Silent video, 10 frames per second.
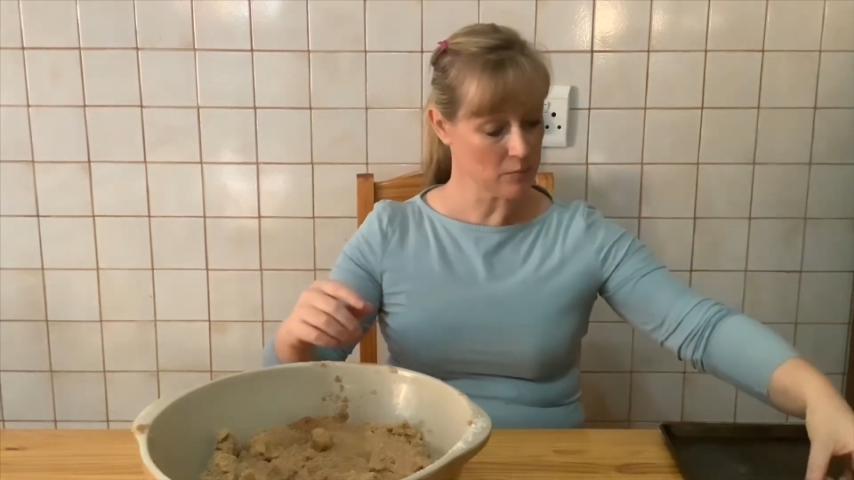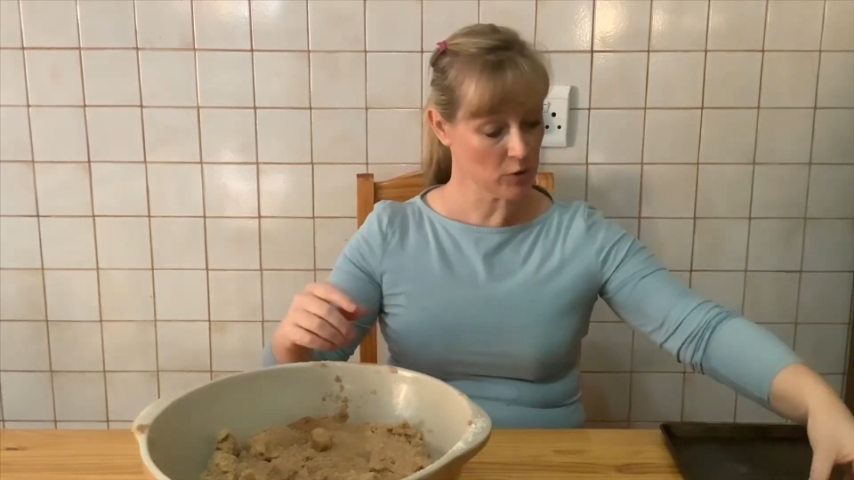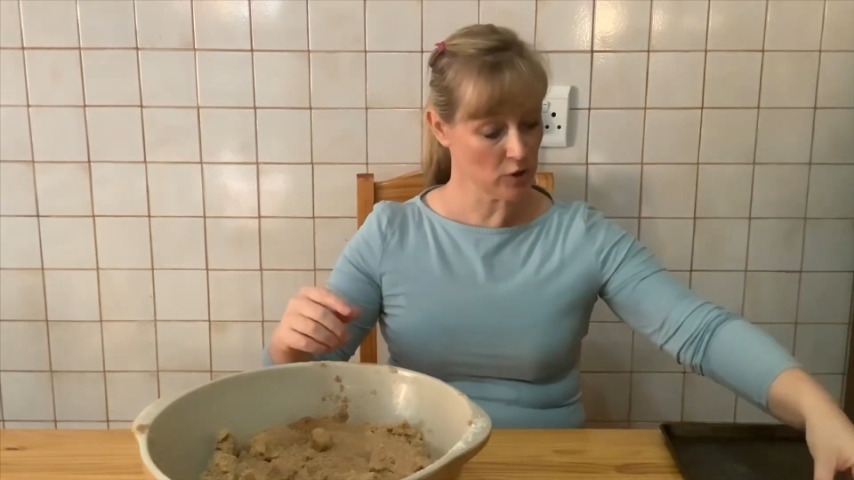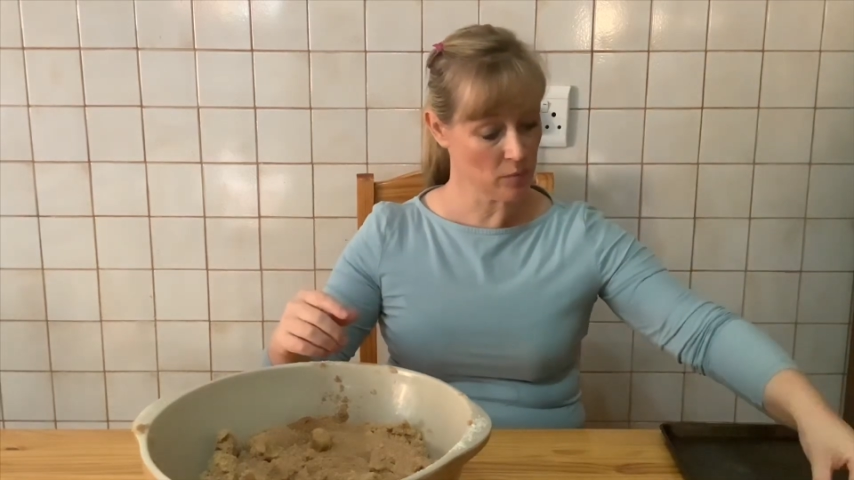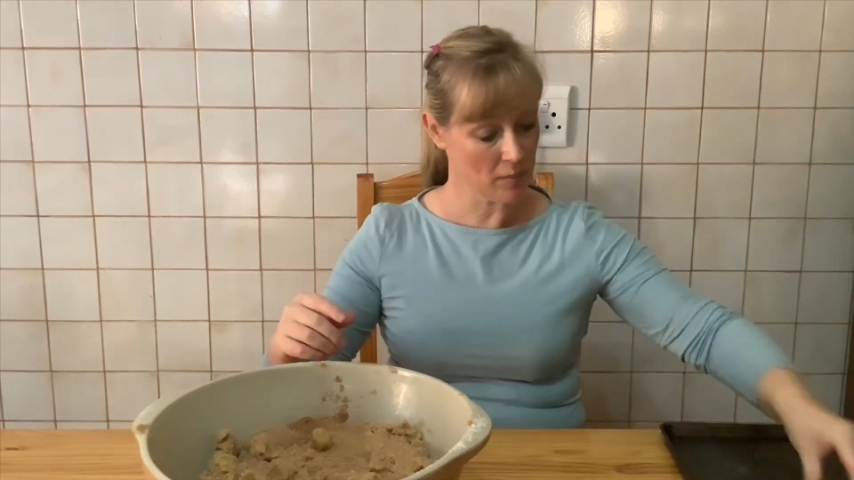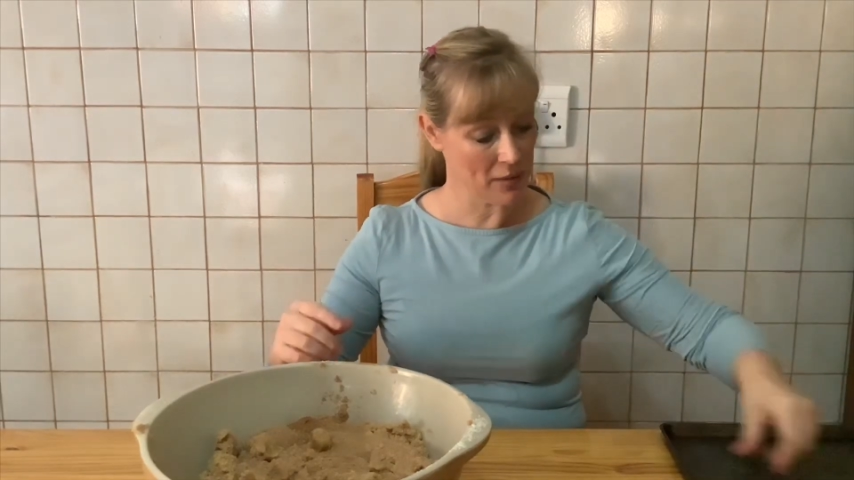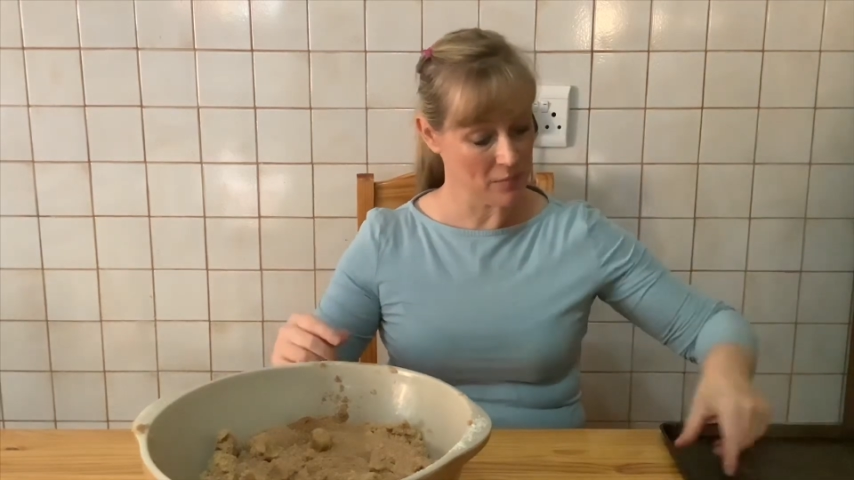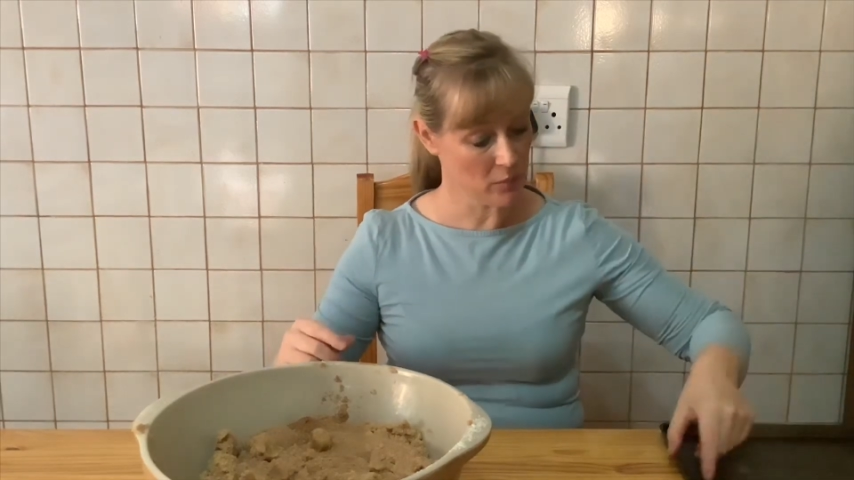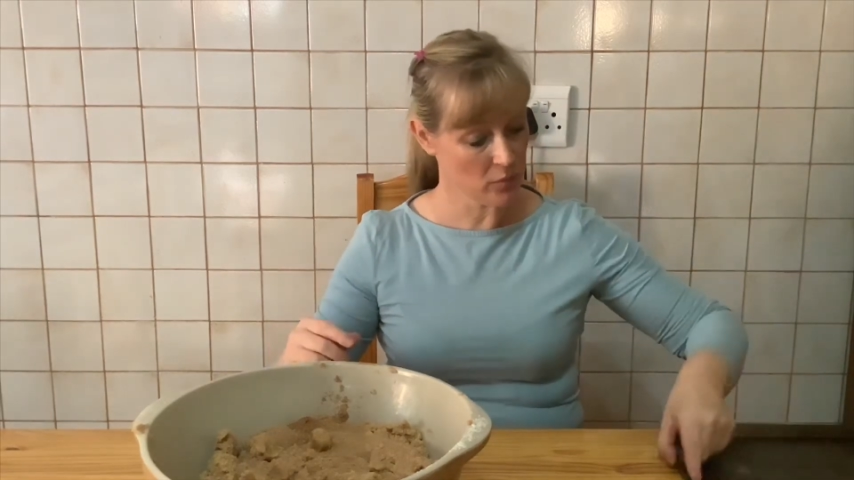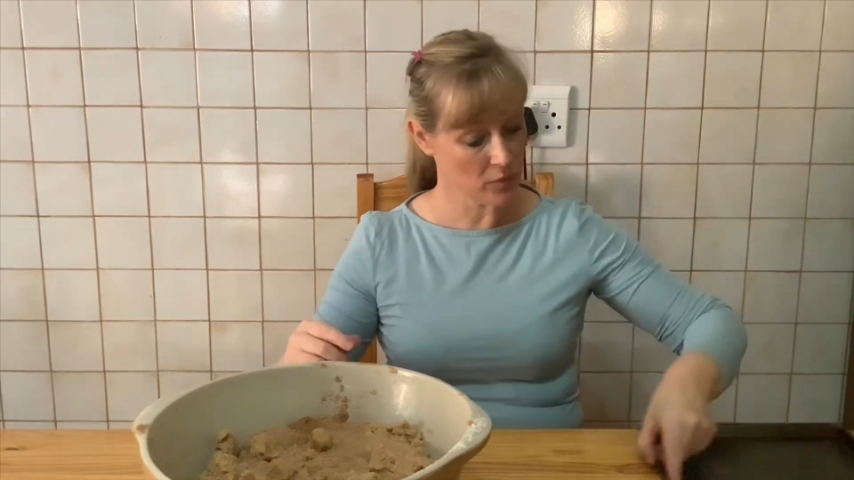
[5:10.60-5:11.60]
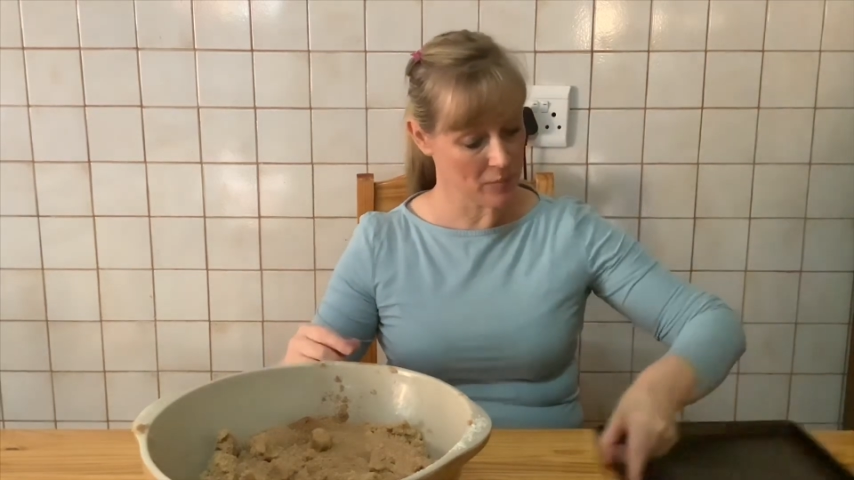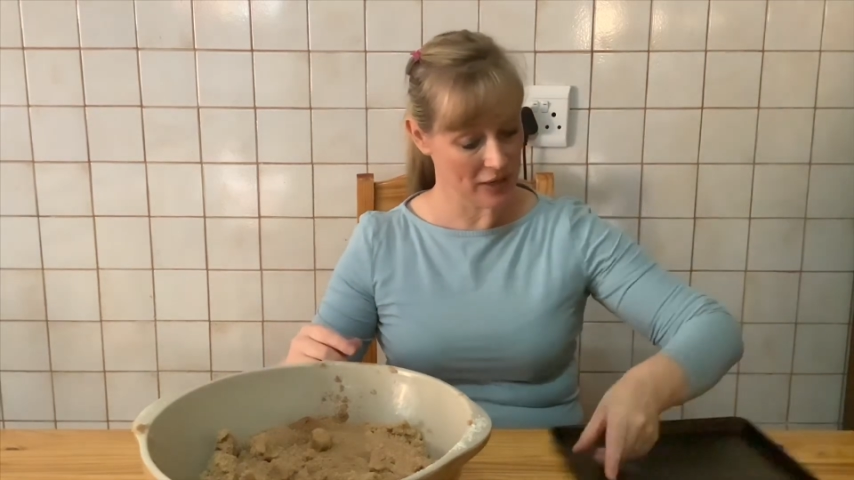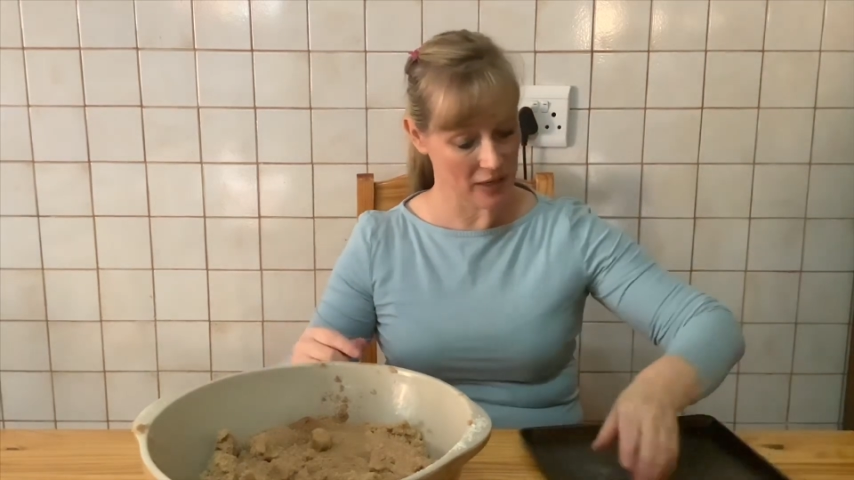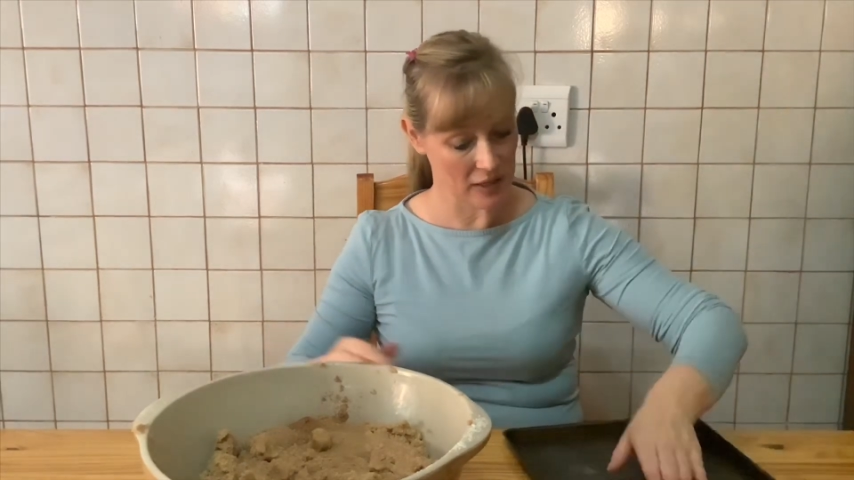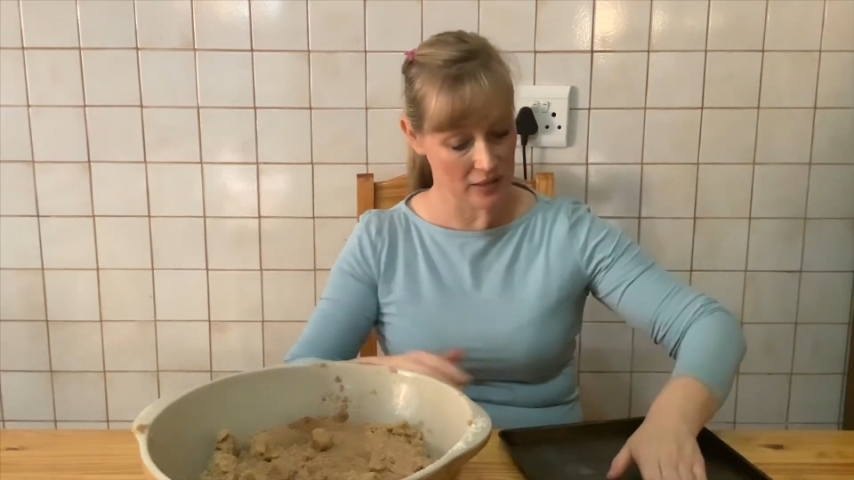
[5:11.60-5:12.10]
put them on my
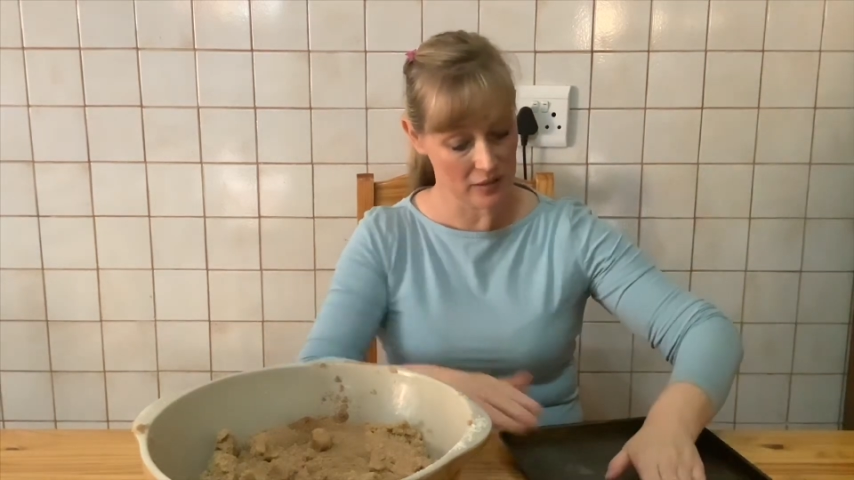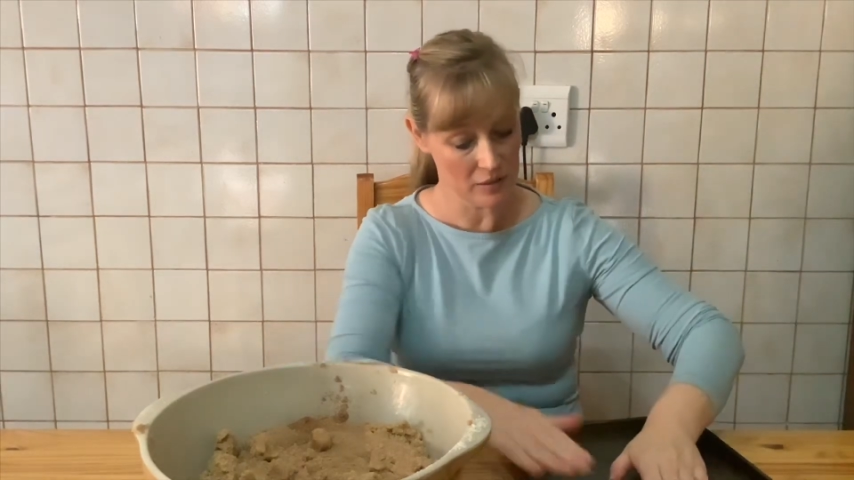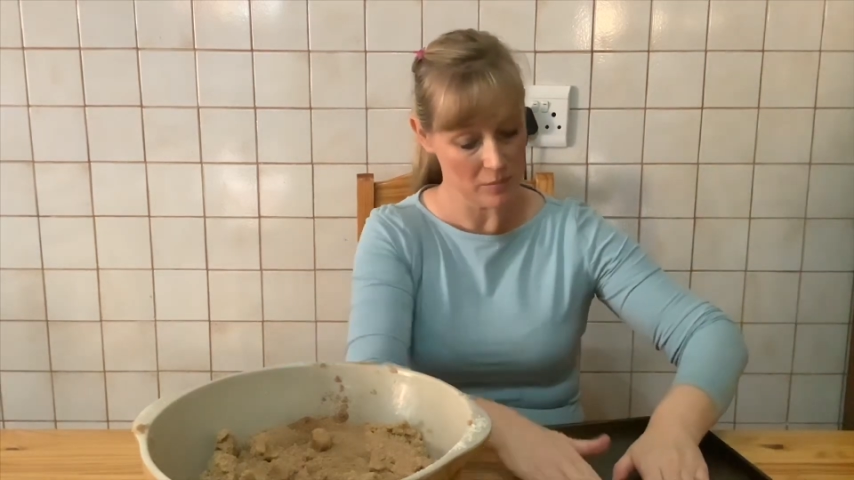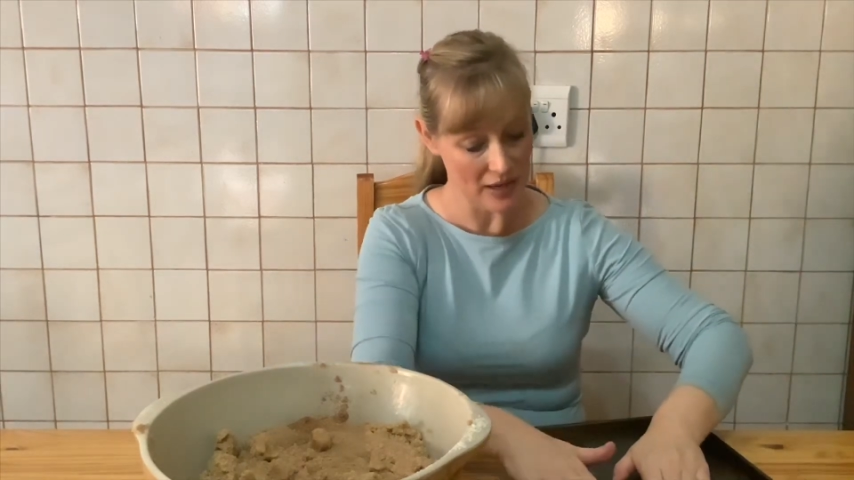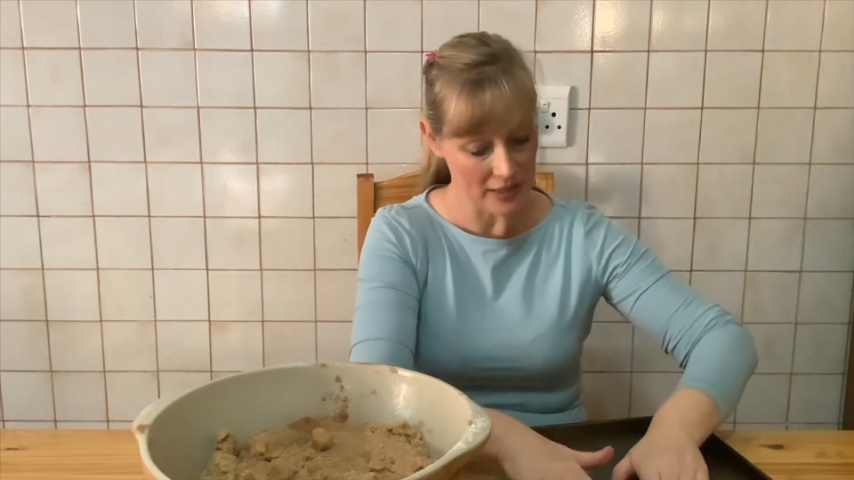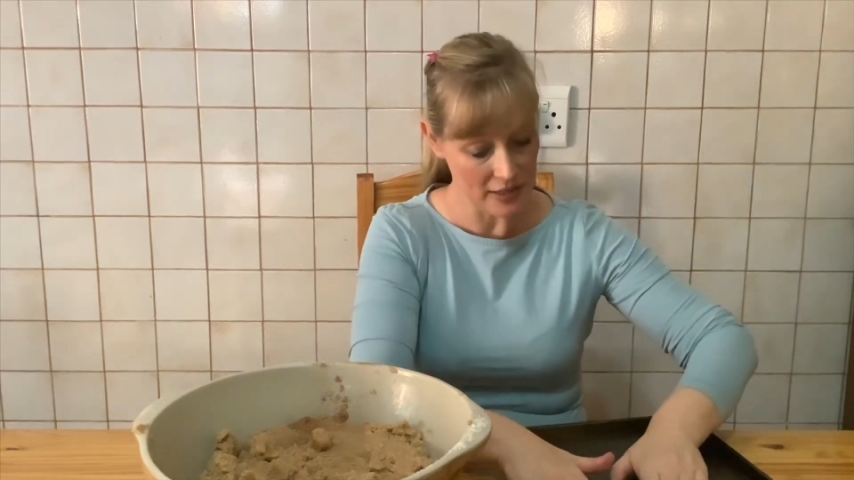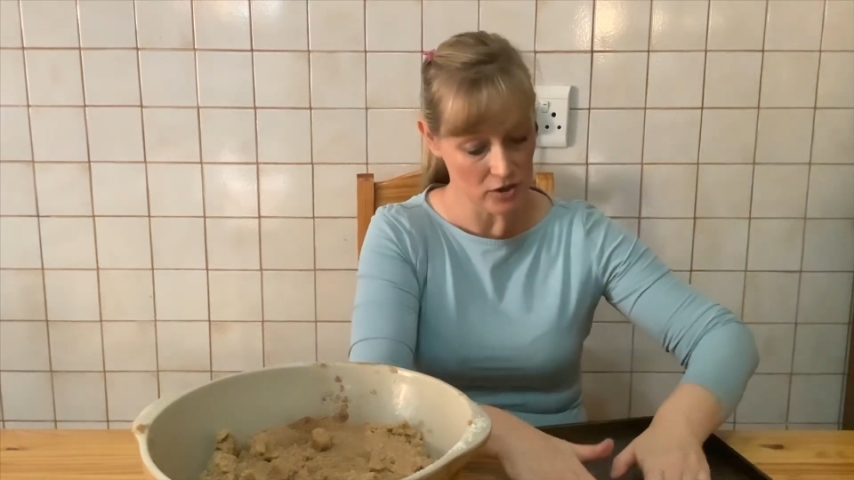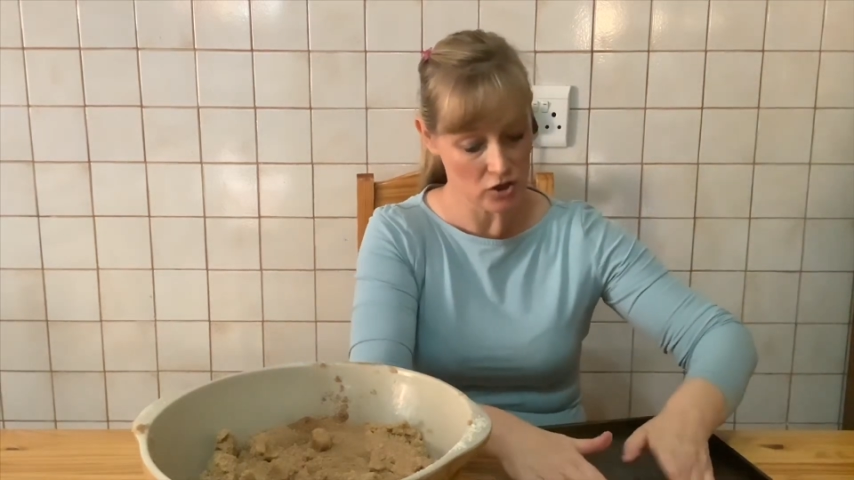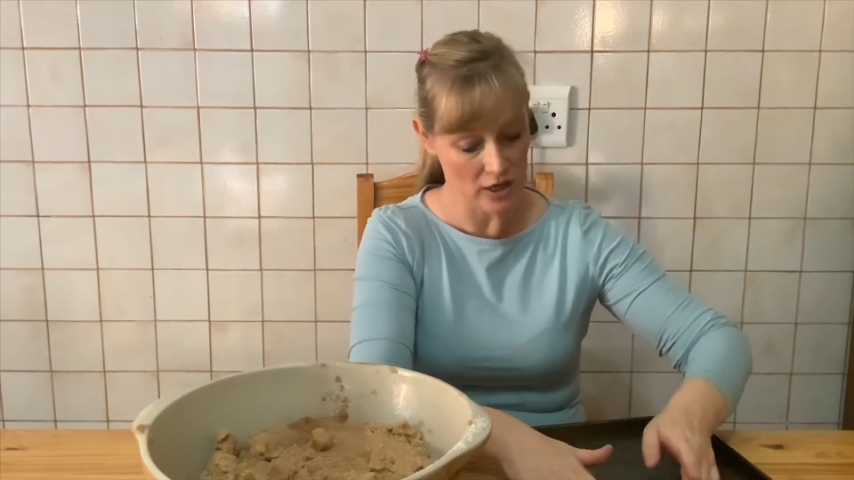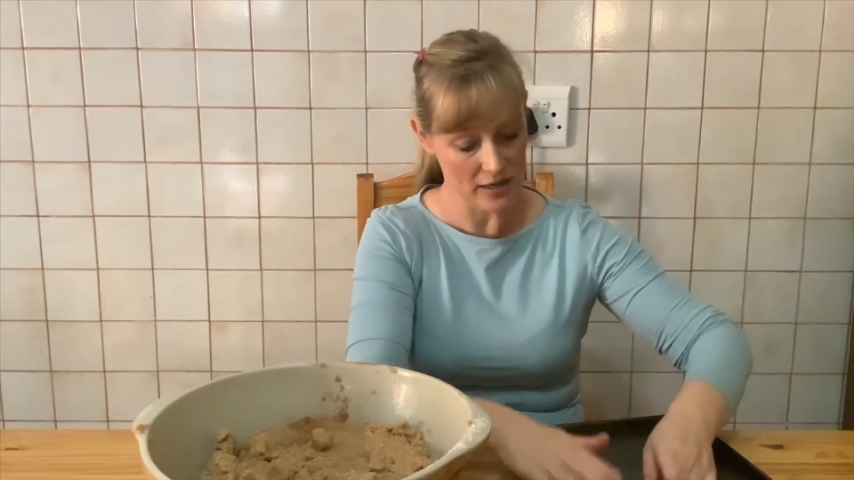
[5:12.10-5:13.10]
prepared baking tray,